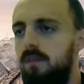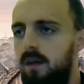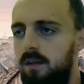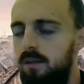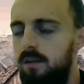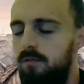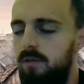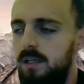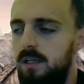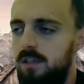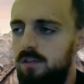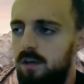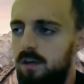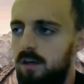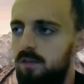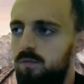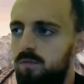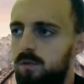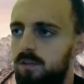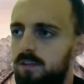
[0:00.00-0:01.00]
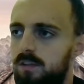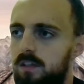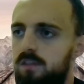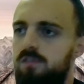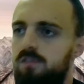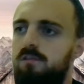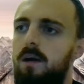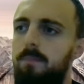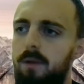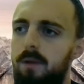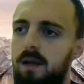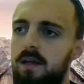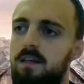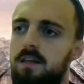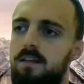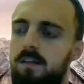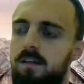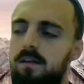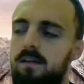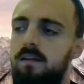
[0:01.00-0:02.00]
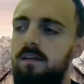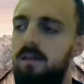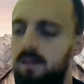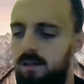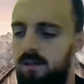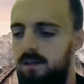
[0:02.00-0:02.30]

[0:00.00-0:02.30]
and the research was extrapolating